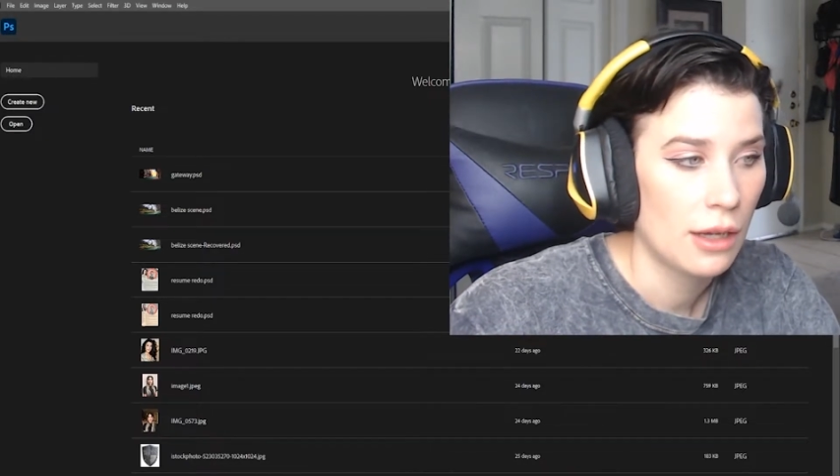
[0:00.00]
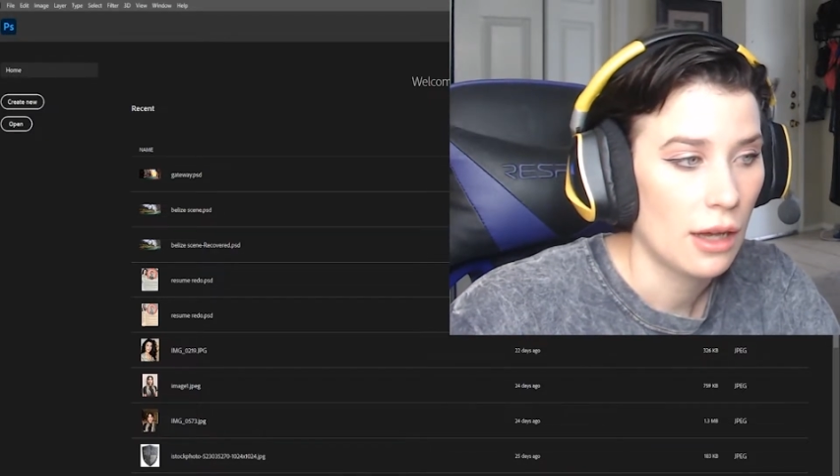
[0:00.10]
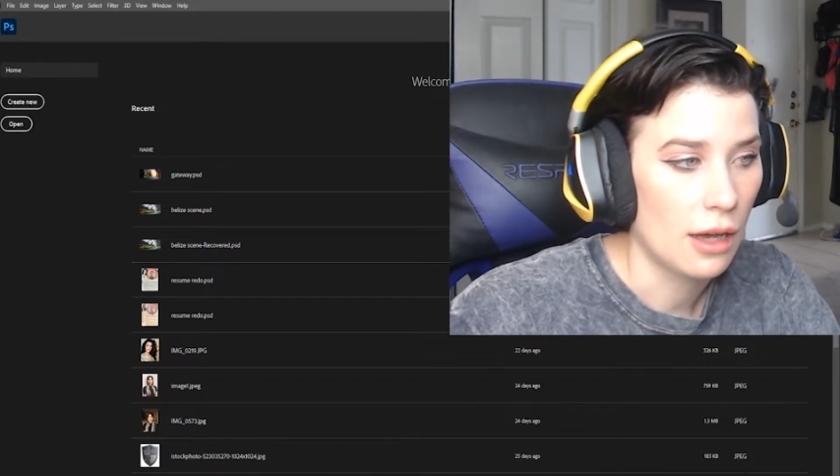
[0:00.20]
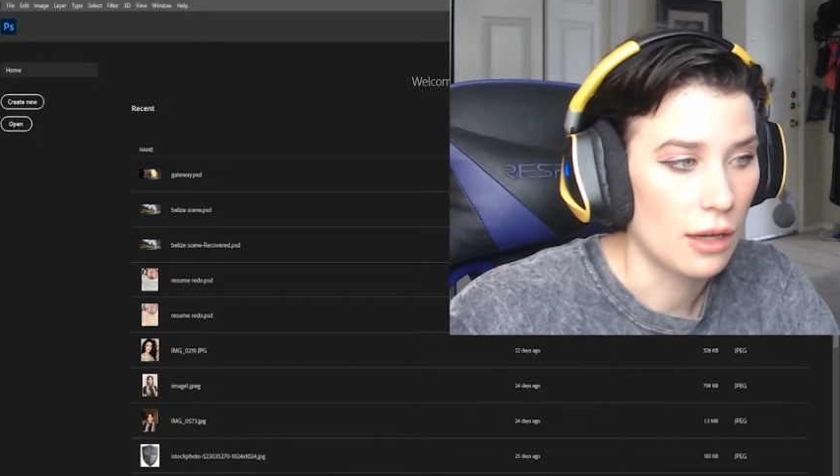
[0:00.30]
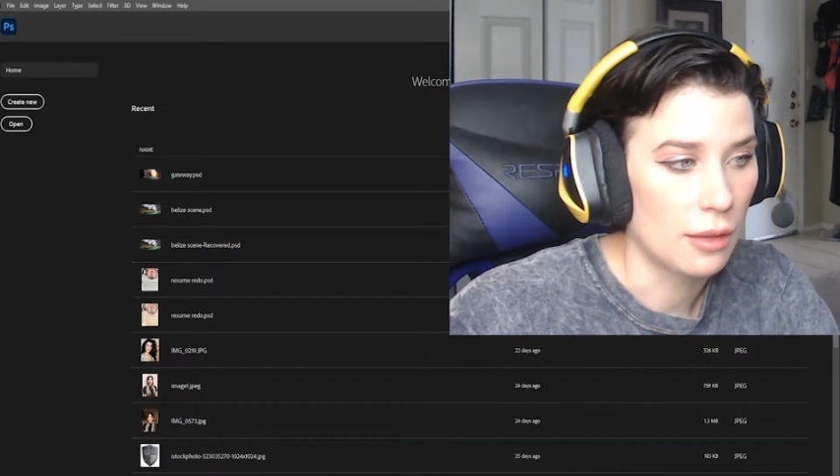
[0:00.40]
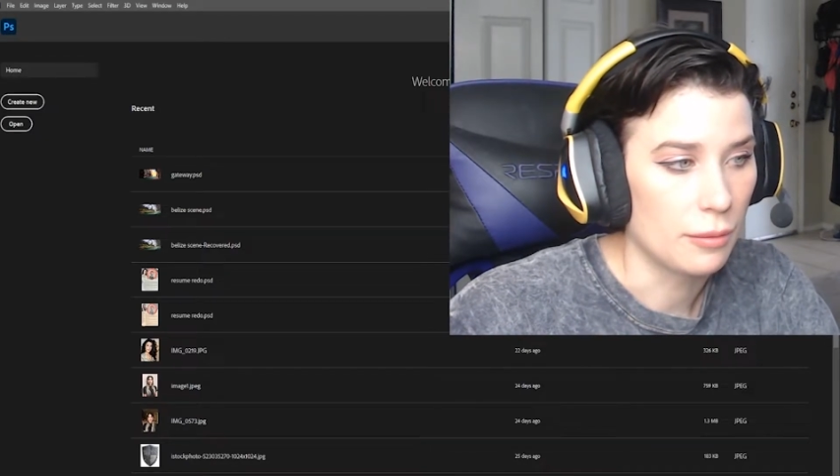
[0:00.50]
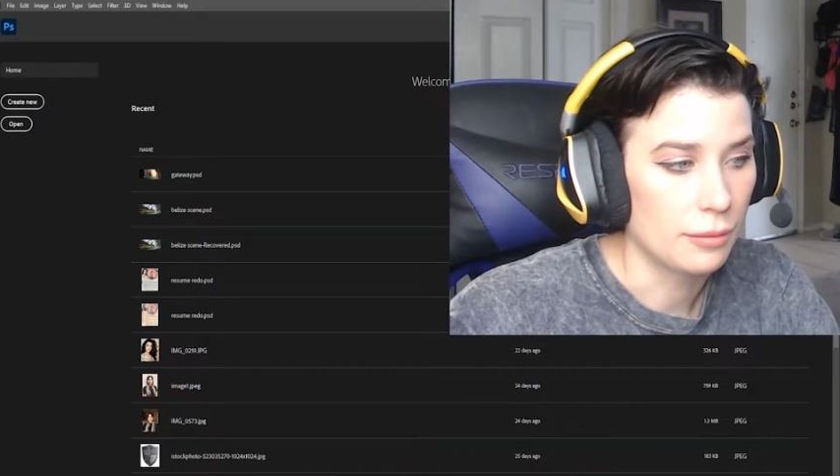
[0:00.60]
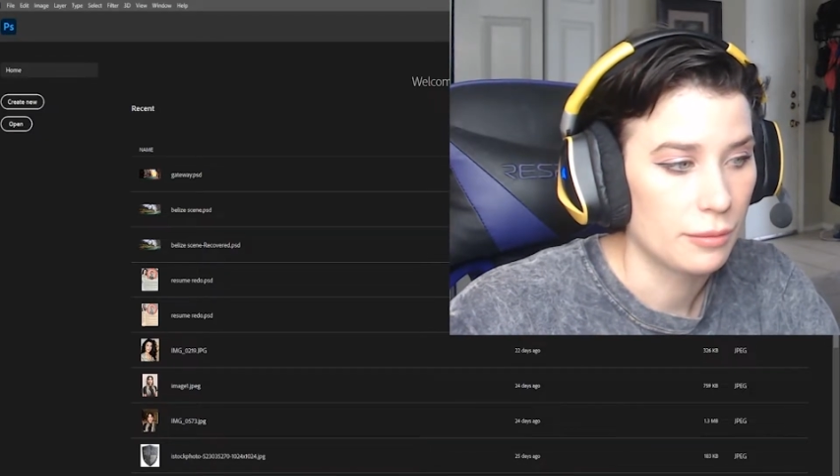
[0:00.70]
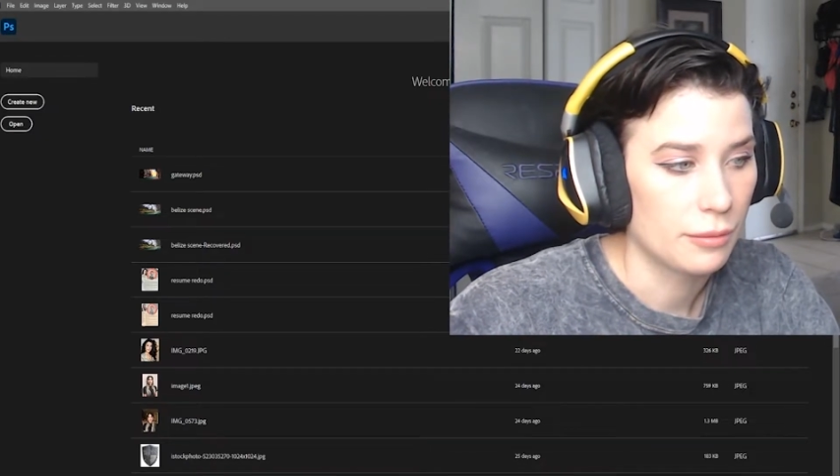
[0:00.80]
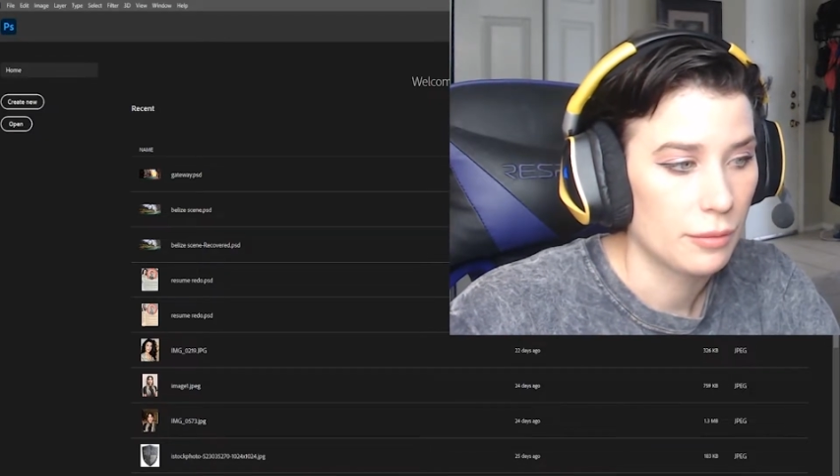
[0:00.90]
um,
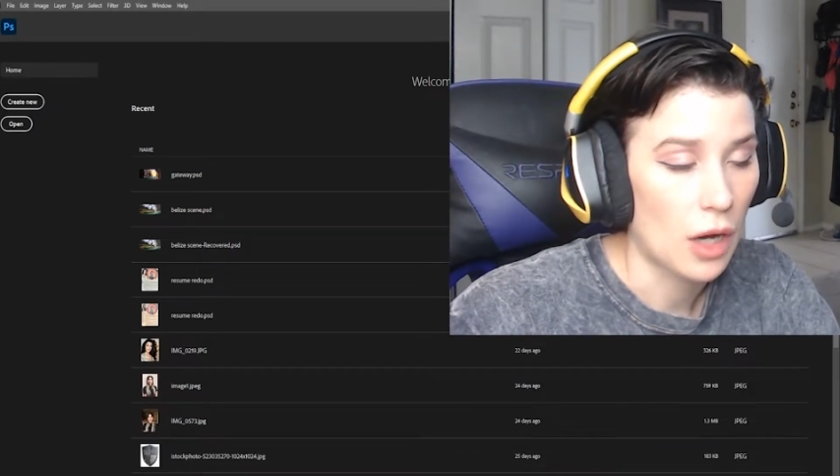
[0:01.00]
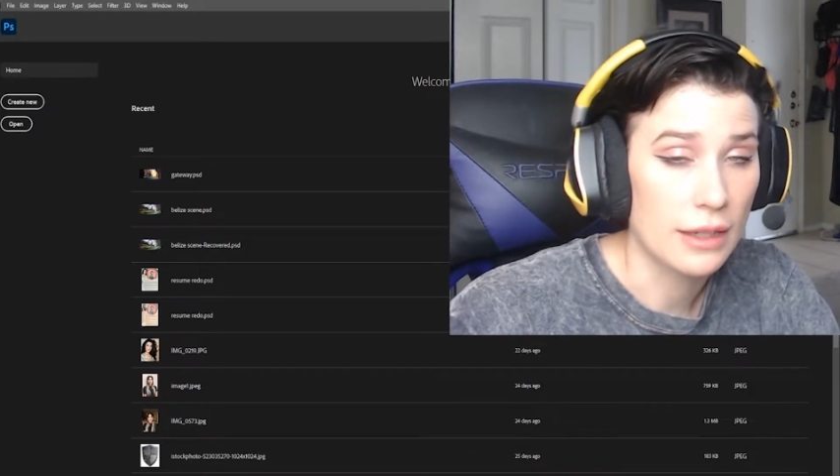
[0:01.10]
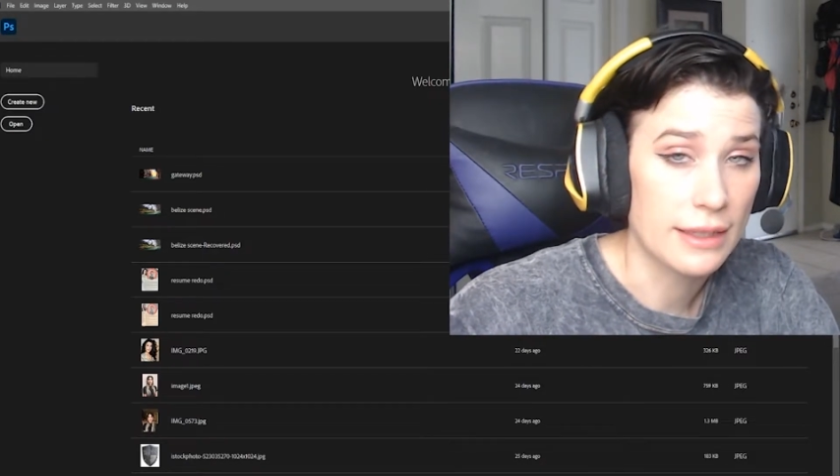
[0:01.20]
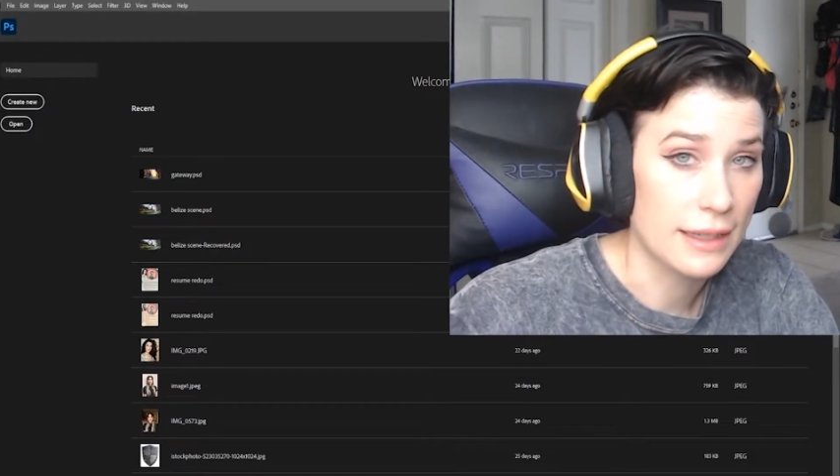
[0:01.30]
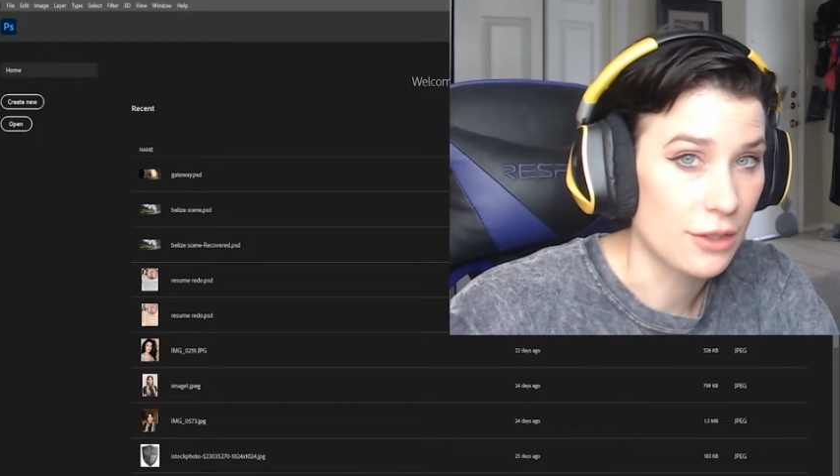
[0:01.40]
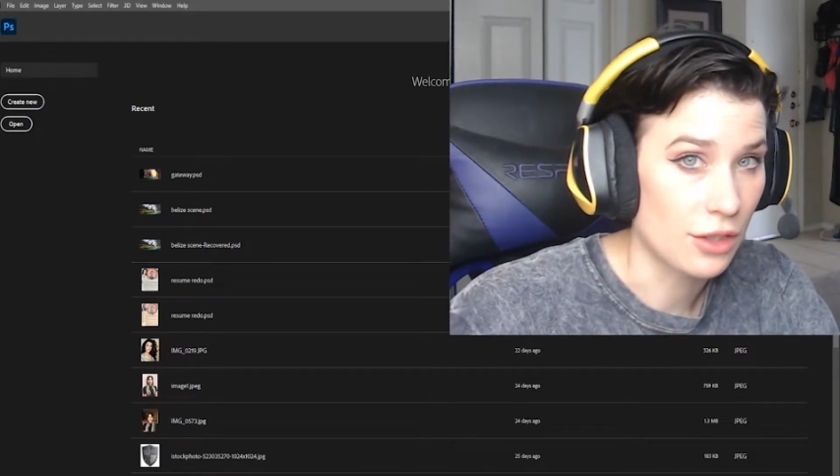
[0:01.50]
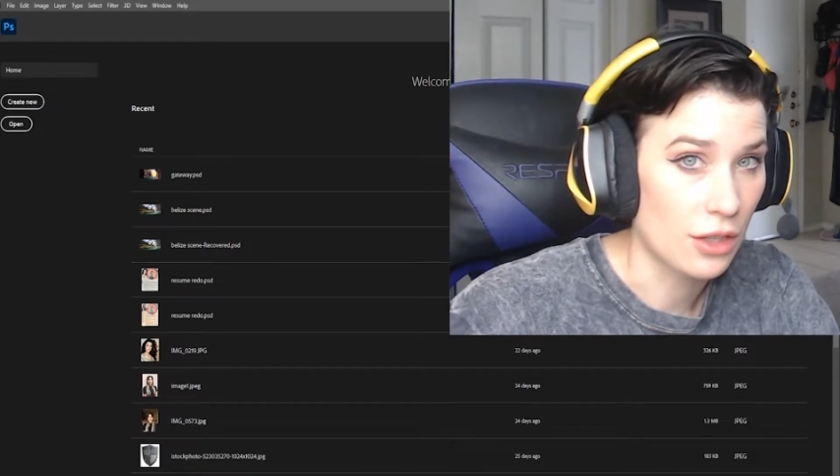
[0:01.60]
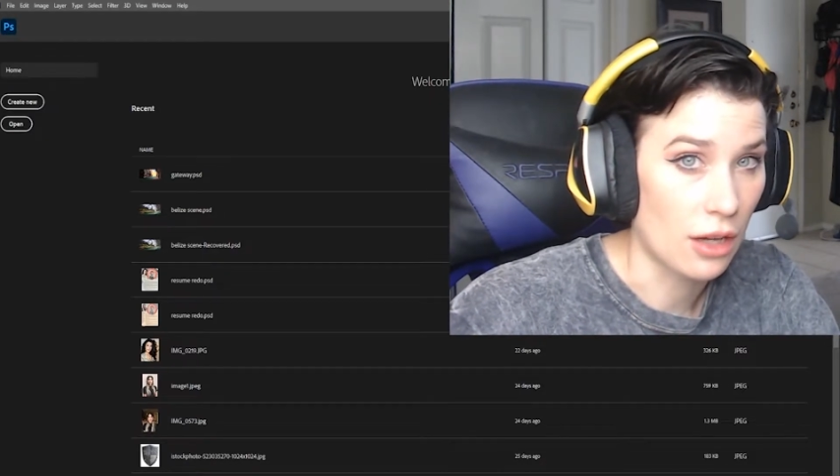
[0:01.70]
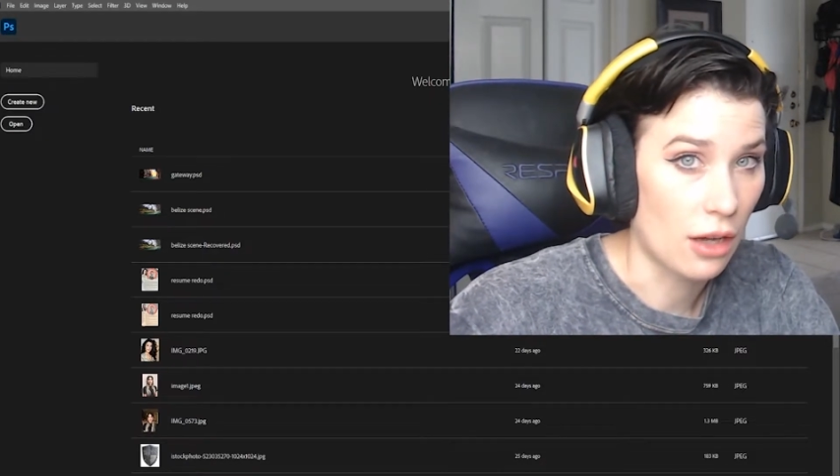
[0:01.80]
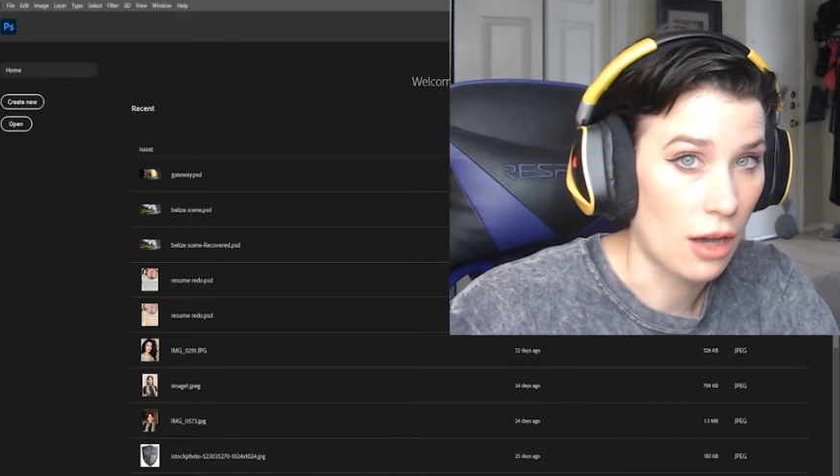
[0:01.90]

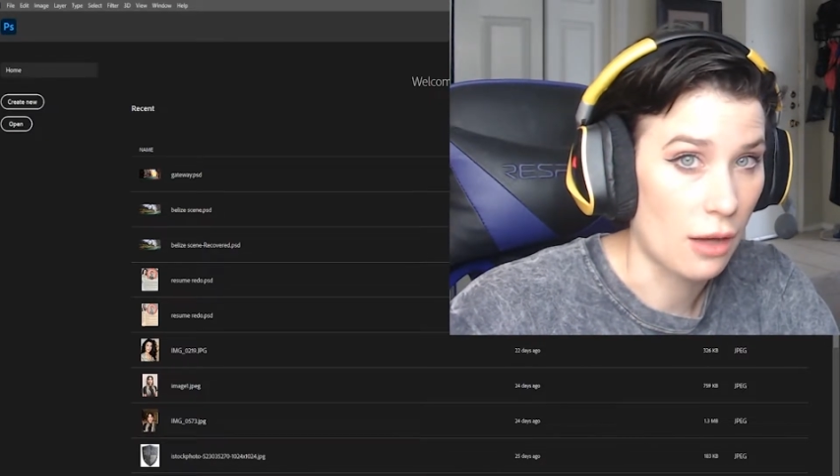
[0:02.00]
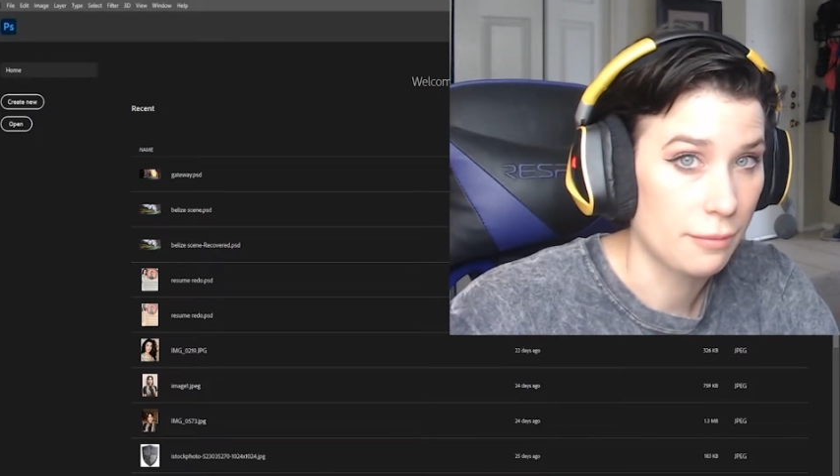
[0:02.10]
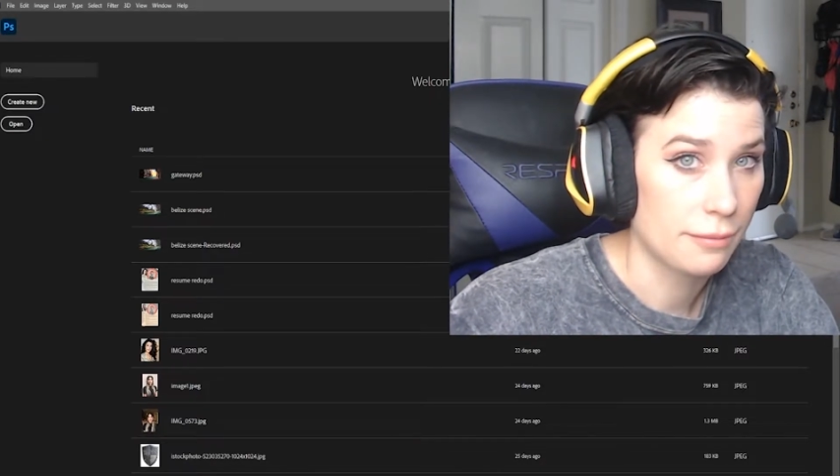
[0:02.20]
ArtStation.com.